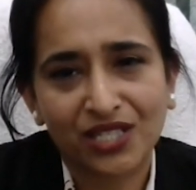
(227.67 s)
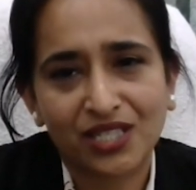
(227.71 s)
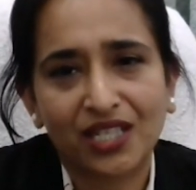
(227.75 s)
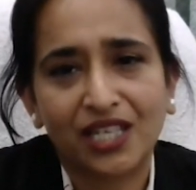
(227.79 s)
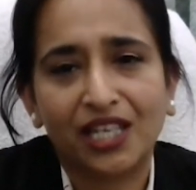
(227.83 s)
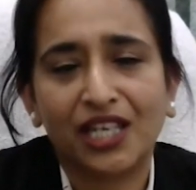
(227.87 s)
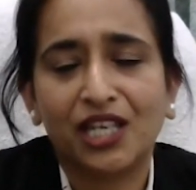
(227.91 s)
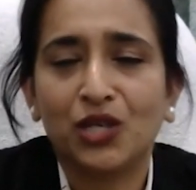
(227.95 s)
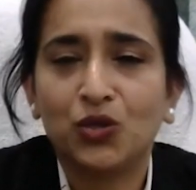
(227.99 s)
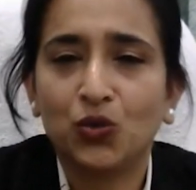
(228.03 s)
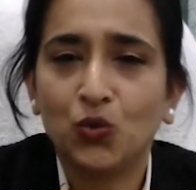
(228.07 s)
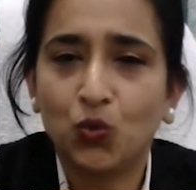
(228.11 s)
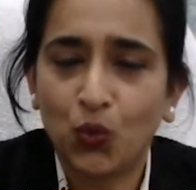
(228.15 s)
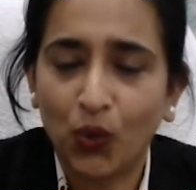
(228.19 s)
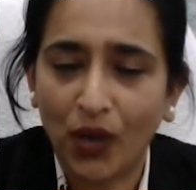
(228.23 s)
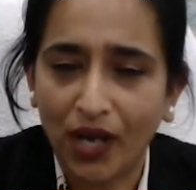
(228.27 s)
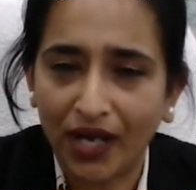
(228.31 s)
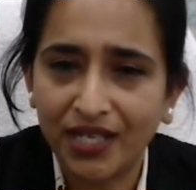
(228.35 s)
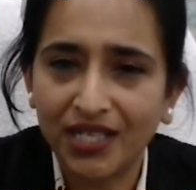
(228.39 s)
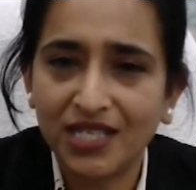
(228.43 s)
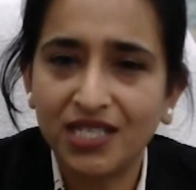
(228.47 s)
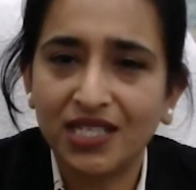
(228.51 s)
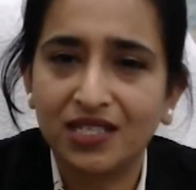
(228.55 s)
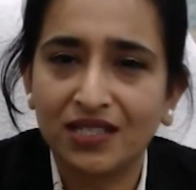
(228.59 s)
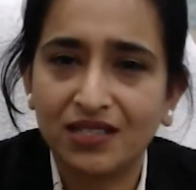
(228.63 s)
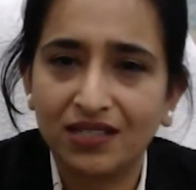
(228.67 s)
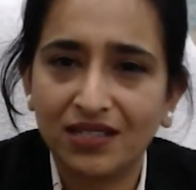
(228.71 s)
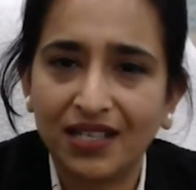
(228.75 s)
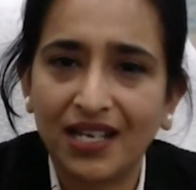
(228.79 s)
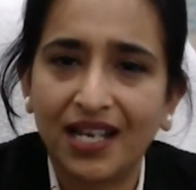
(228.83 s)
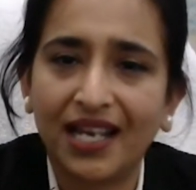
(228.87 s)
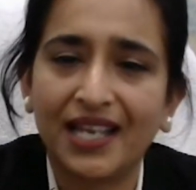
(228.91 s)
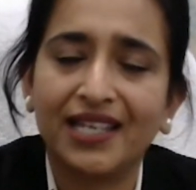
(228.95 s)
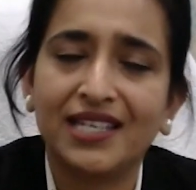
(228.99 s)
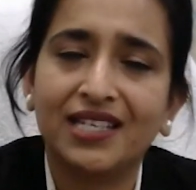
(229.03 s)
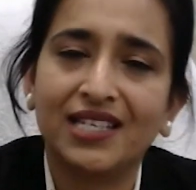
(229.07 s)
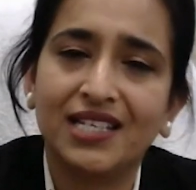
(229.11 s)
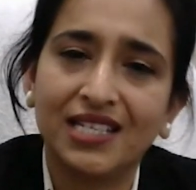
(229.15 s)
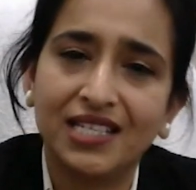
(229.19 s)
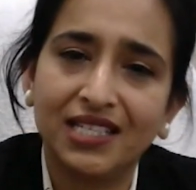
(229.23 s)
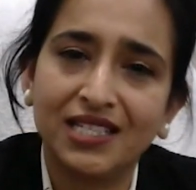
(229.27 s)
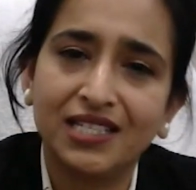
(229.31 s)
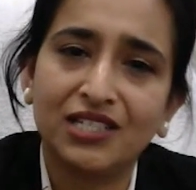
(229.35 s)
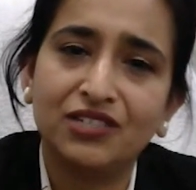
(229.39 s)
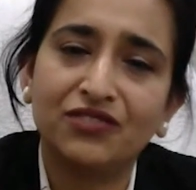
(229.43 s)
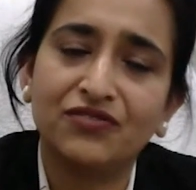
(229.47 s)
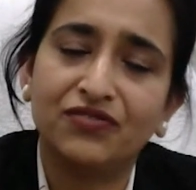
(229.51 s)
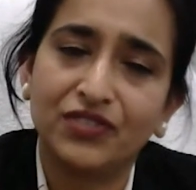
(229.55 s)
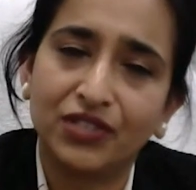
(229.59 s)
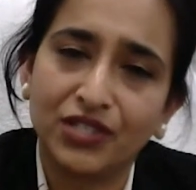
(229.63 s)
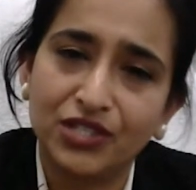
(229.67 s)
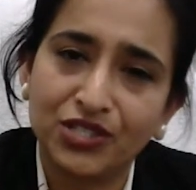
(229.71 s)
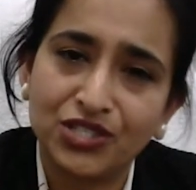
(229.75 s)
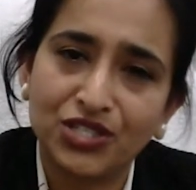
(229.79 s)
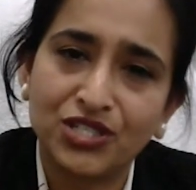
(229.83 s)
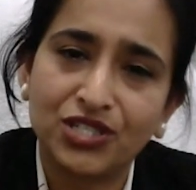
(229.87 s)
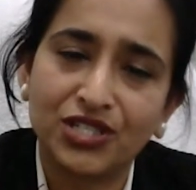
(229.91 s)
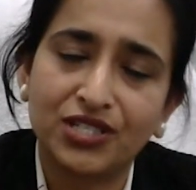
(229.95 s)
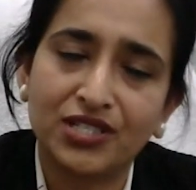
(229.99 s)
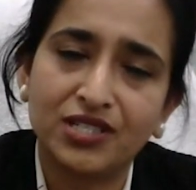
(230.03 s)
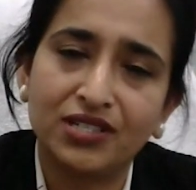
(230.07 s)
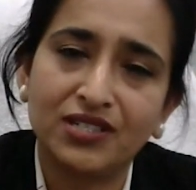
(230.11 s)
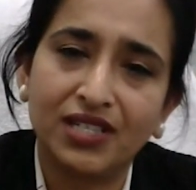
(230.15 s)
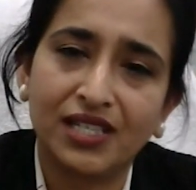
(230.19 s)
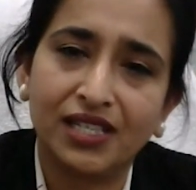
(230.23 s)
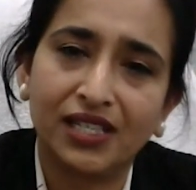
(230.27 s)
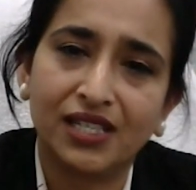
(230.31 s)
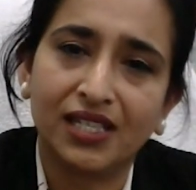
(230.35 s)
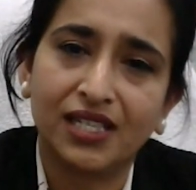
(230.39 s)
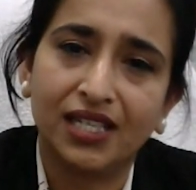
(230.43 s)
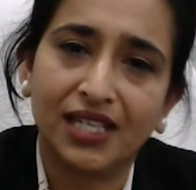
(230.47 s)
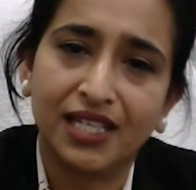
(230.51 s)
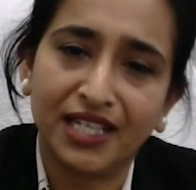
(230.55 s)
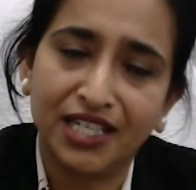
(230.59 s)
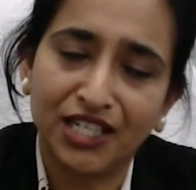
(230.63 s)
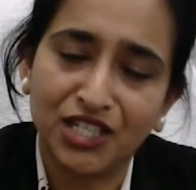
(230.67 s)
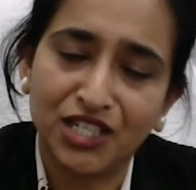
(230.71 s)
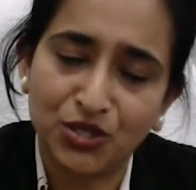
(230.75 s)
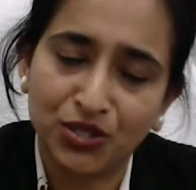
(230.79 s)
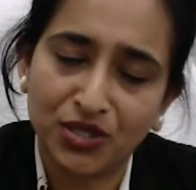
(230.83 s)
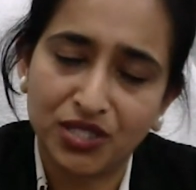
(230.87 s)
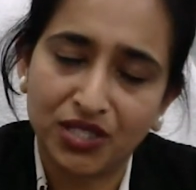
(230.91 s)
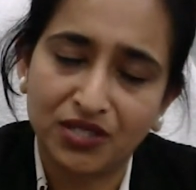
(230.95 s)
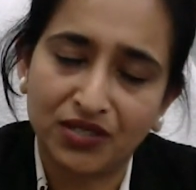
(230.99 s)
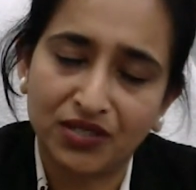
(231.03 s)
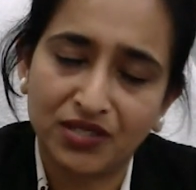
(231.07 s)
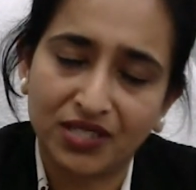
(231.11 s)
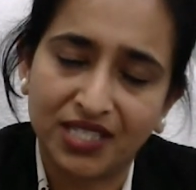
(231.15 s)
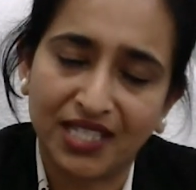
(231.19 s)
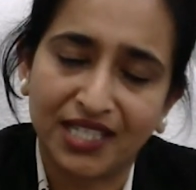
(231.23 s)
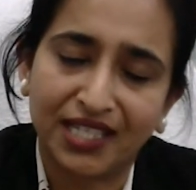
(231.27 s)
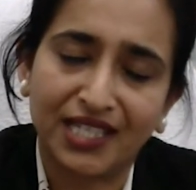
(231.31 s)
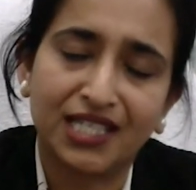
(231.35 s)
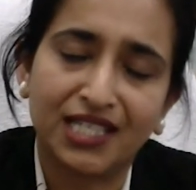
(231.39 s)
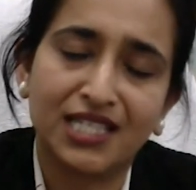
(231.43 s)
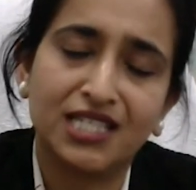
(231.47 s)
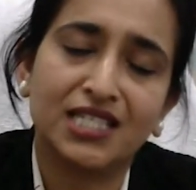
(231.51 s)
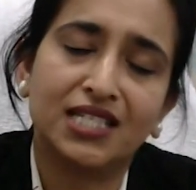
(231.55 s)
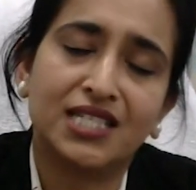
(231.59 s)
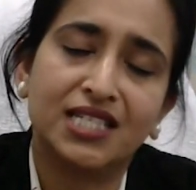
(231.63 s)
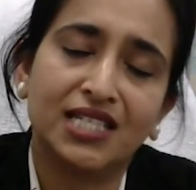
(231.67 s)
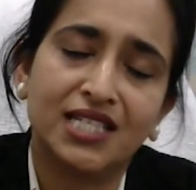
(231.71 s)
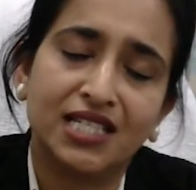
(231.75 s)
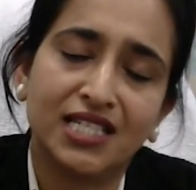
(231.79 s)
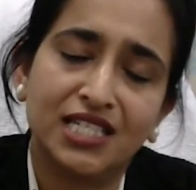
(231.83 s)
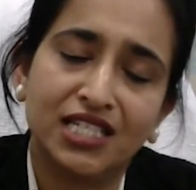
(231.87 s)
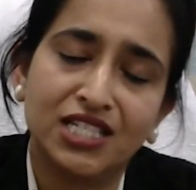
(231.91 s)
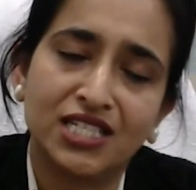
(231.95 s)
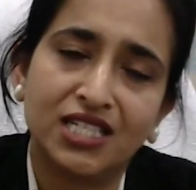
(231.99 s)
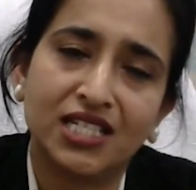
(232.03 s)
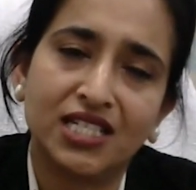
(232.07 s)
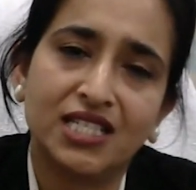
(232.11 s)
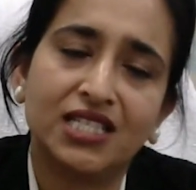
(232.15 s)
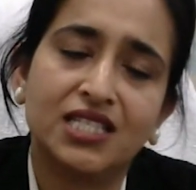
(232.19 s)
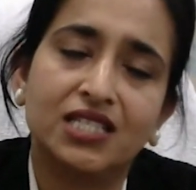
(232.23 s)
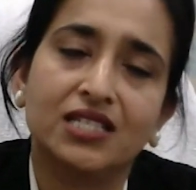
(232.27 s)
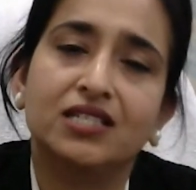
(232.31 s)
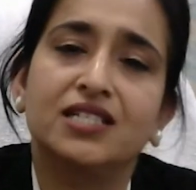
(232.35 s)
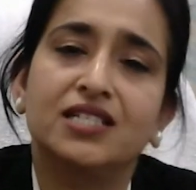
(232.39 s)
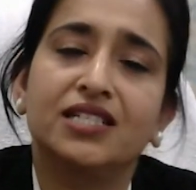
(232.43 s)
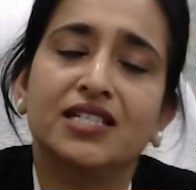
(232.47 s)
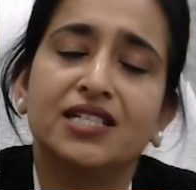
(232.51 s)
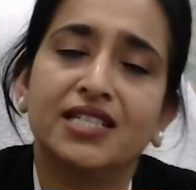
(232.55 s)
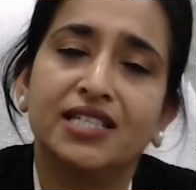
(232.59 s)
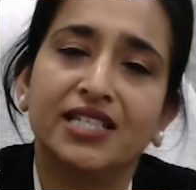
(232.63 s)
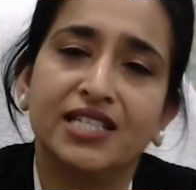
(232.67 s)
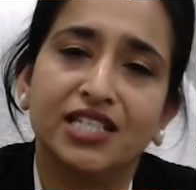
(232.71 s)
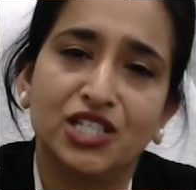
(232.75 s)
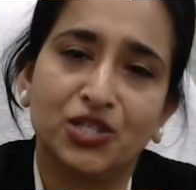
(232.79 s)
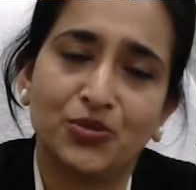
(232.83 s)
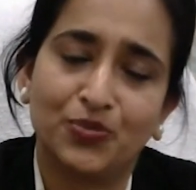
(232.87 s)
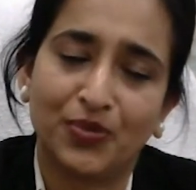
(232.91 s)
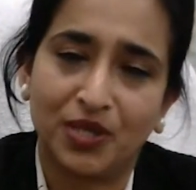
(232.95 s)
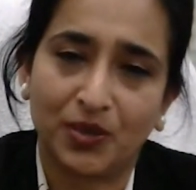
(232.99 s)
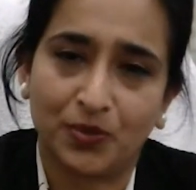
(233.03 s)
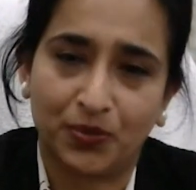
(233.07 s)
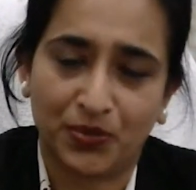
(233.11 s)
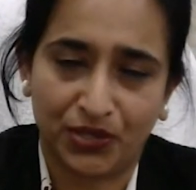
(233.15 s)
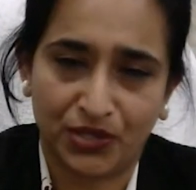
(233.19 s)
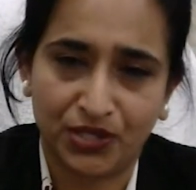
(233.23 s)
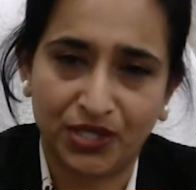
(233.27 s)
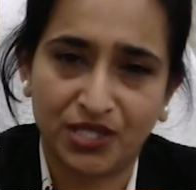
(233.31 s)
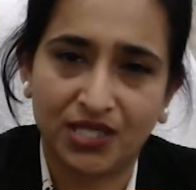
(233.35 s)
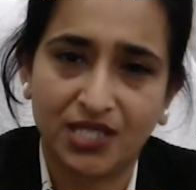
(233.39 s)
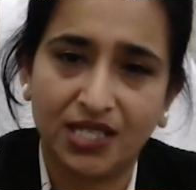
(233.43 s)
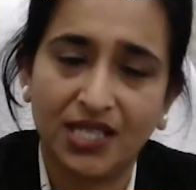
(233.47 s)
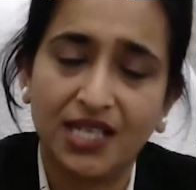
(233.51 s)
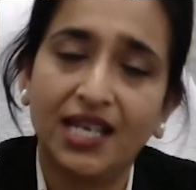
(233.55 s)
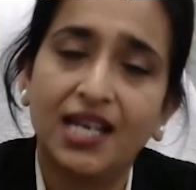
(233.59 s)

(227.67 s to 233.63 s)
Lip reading: In 1 year, I cleared first year English, second year English and third year English papers.